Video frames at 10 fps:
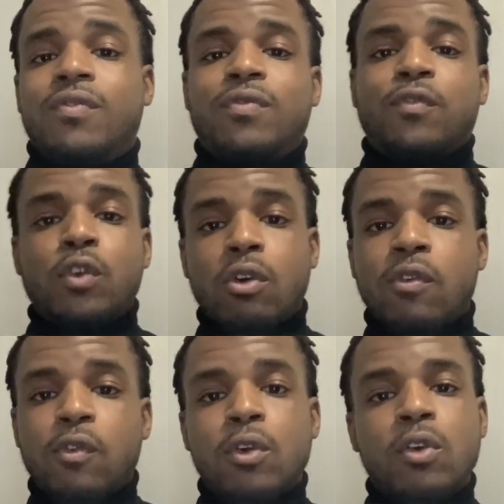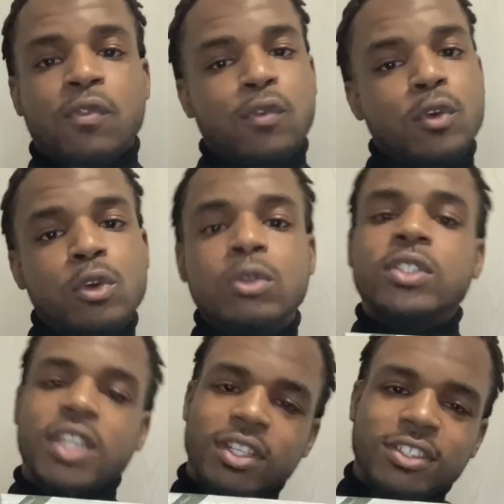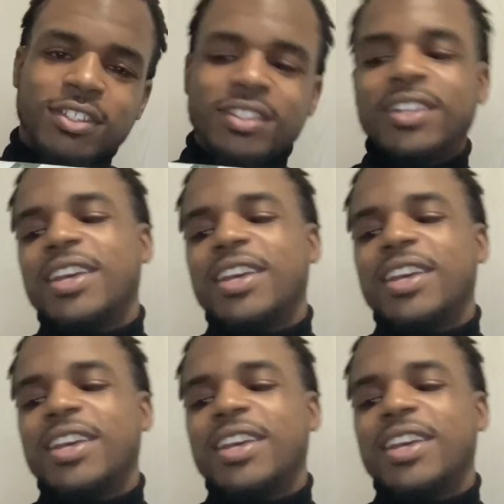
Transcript: frugal section.